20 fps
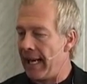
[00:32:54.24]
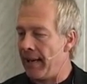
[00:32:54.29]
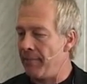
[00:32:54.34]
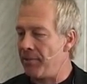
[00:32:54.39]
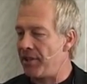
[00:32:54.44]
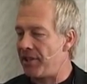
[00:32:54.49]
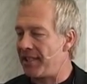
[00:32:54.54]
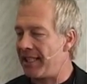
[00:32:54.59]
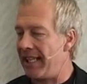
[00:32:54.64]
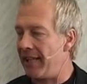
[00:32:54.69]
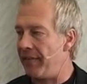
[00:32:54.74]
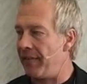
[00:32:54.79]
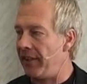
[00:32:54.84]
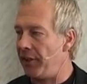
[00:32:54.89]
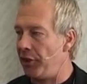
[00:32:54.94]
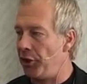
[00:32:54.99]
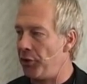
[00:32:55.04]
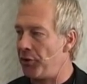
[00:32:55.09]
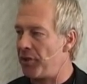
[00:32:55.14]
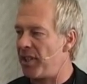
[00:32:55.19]
that I'm just
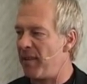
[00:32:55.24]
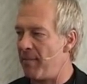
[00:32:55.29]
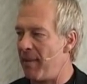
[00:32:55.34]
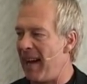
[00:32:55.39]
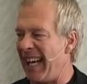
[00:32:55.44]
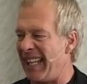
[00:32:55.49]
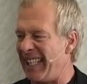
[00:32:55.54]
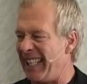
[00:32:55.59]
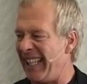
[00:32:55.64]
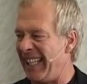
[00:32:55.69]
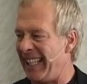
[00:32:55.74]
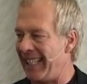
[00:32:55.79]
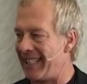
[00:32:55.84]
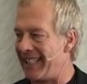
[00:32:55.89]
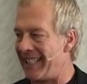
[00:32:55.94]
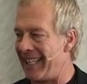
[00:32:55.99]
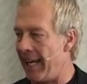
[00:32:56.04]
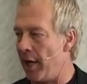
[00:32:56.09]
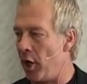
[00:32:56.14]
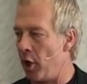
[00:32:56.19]
giving you some
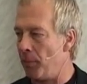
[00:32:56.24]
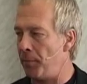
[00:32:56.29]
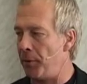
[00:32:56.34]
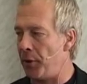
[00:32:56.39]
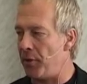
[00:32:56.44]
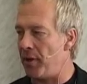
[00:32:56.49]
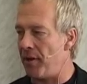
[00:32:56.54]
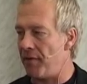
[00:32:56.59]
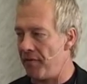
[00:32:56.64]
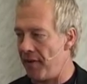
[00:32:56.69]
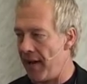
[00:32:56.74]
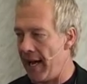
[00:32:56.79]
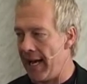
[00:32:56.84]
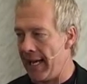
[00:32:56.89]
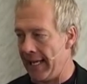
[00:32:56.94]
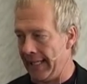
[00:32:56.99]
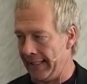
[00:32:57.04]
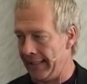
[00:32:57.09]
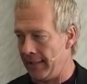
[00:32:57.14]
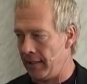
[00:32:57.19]
ideas to help you
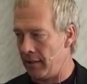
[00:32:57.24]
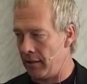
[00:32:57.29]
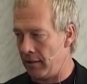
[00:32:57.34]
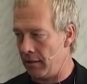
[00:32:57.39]
define.